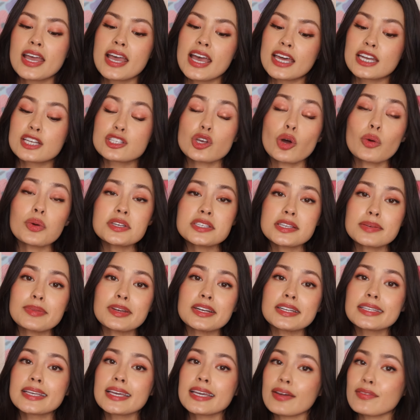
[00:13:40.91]
And as always, I'm going
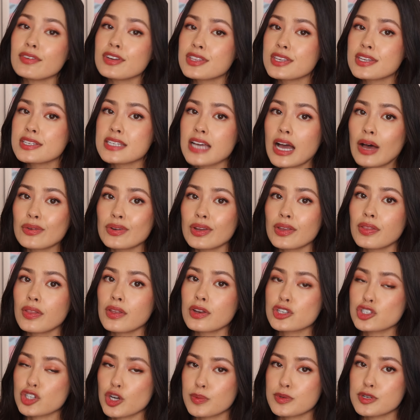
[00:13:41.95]
to link everything down in the
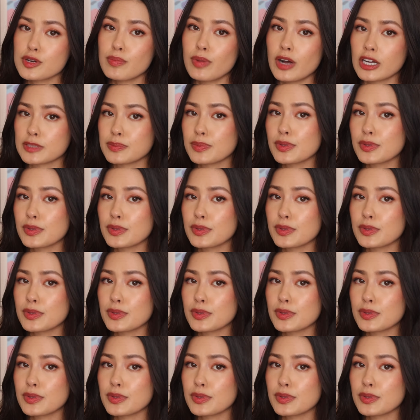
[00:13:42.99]
description box